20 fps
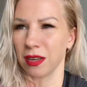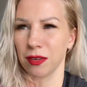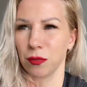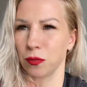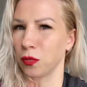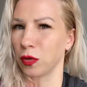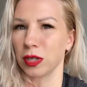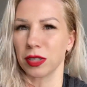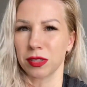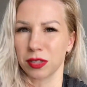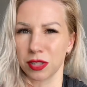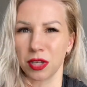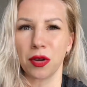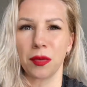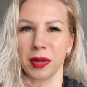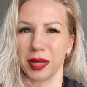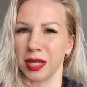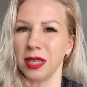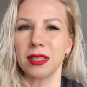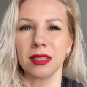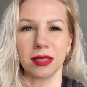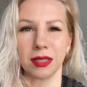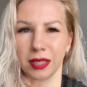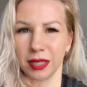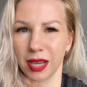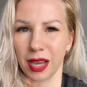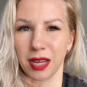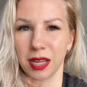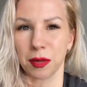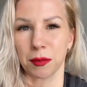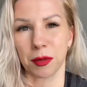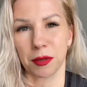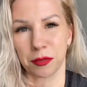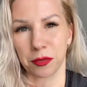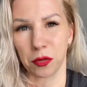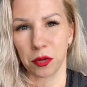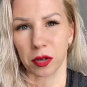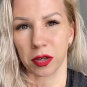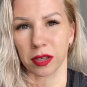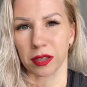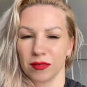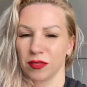were so easily getting before.